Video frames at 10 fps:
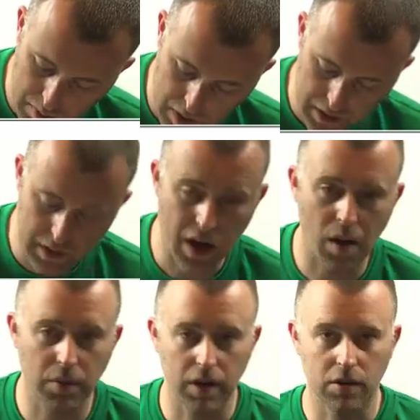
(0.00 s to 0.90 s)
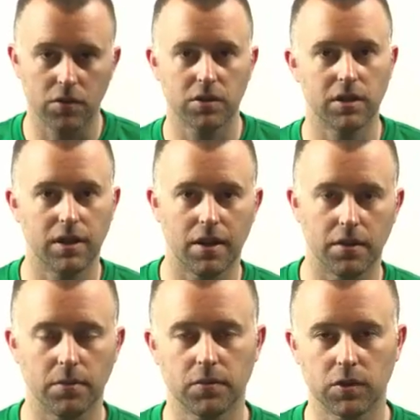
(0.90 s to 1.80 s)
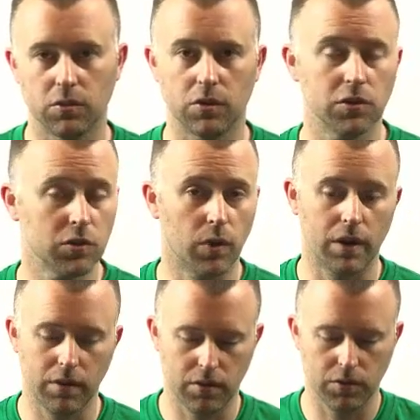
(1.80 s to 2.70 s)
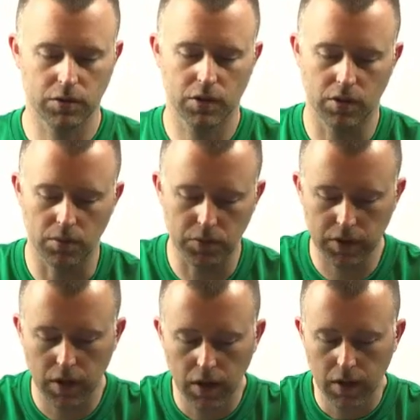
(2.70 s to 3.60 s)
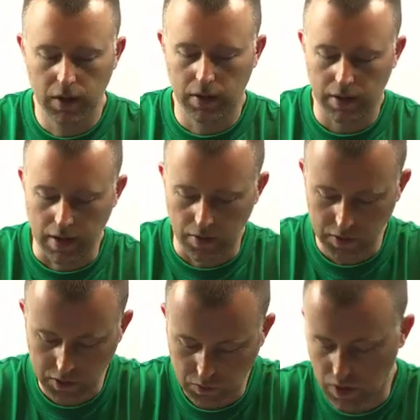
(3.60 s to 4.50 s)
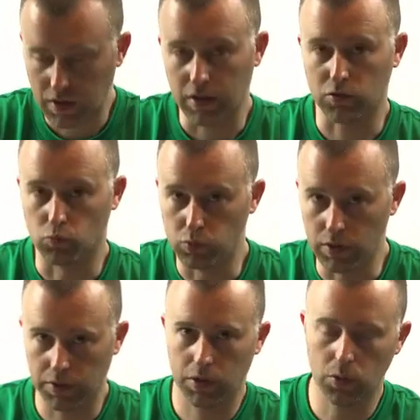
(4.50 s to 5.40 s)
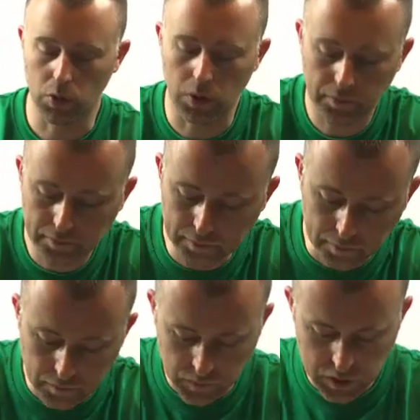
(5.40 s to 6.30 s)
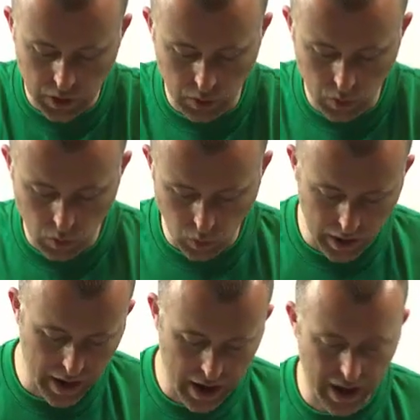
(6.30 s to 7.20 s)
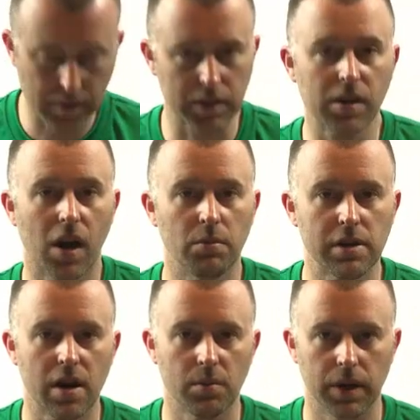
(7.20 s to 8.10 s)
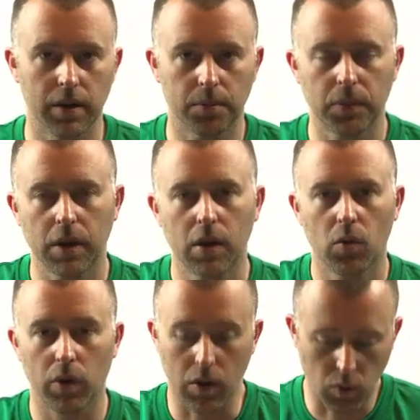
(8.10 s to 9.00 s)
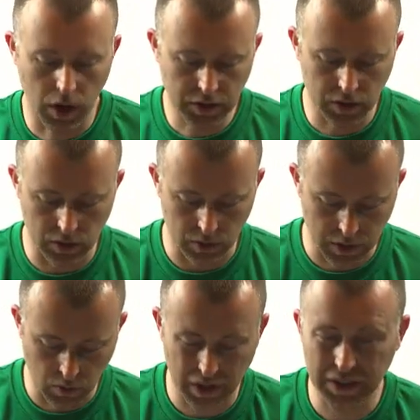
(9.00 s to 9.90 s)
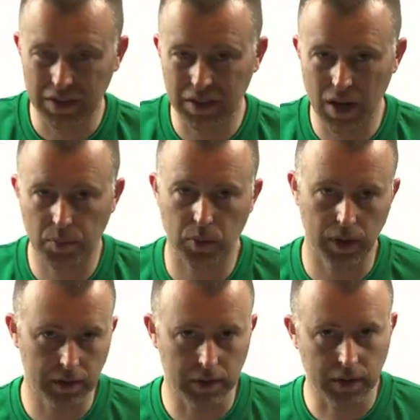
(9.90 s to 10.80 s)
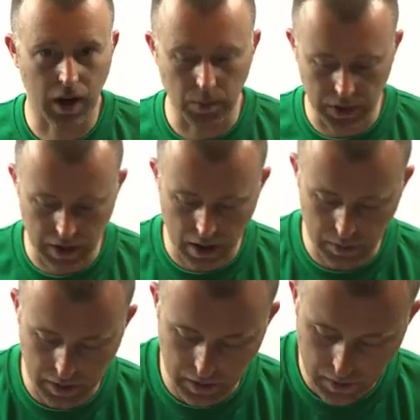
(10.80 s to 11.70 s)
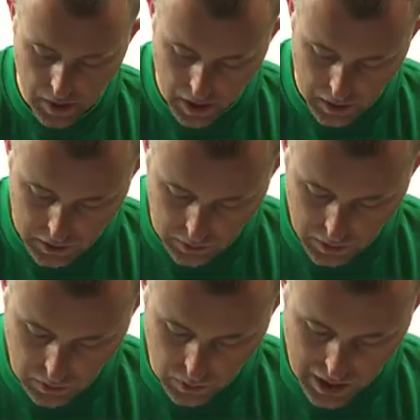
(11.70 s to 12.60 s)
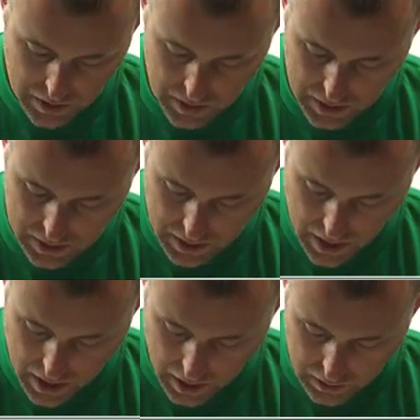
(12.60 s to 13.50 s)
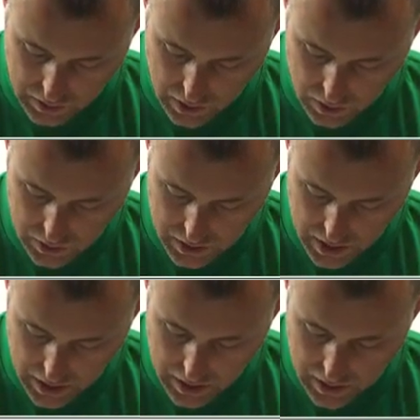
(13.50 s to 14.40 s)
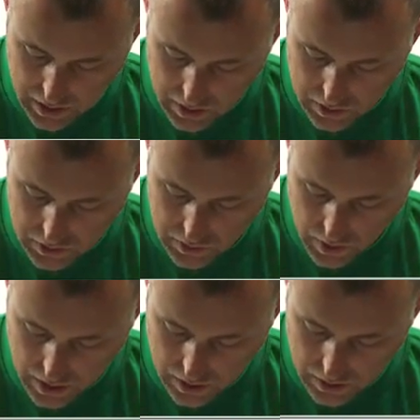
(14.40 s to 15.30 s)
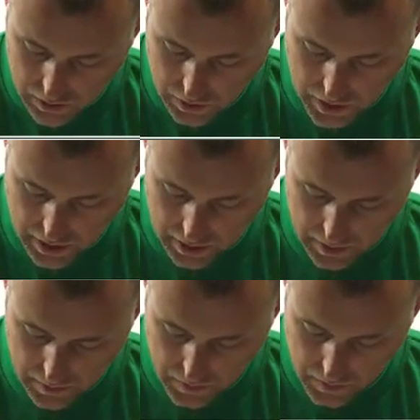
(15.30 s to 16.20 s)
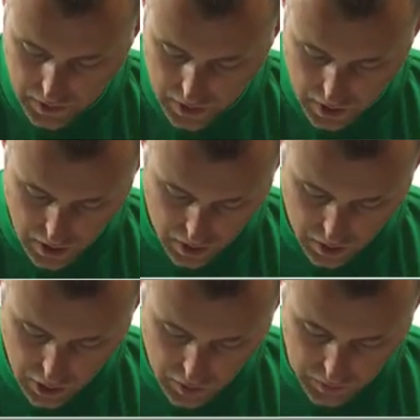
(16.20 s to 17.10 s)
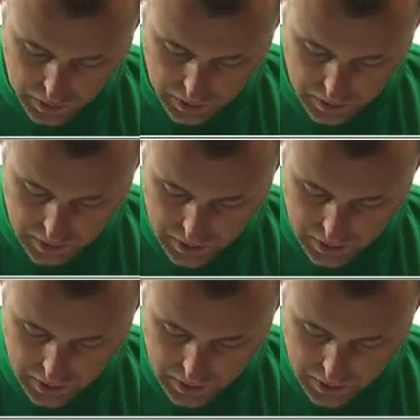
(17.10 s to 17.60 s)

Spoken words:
my denominators together. So we're just squaring those terms. Now this is where it gets really cool. So what I have is a common denominator. What I want to do is I want to separate this common denominator. So I'm going to write this as cosine squared theta over